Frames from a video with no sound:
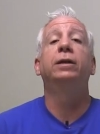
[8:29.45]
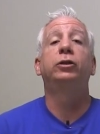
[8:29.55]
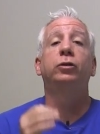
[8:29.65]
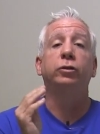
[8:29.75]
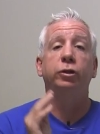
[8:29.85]
it's
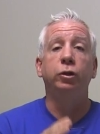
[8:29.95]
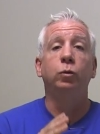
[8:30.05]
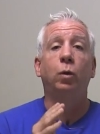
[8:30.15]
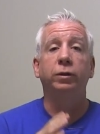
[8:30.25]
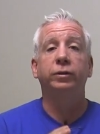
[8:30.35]
just
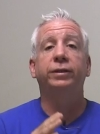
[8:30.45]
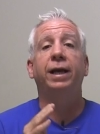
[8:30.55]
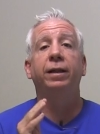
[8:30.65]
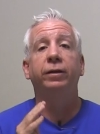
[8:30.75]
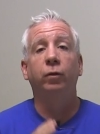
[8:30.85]
you
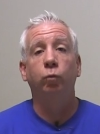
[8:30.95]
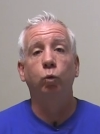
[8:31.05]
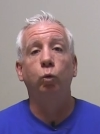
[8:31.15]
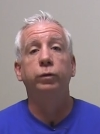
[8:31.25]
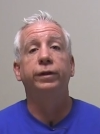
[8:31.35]
understanding the
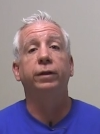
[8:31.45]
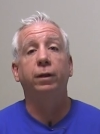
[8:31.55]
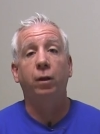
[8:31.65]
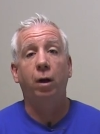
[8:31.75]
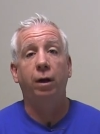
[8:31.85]
rules and the
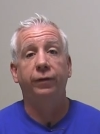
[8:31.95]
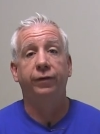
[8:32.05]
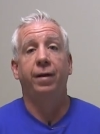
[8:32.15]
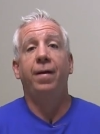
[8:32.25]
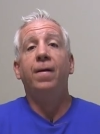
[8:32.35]

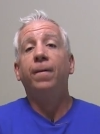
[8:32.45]
laws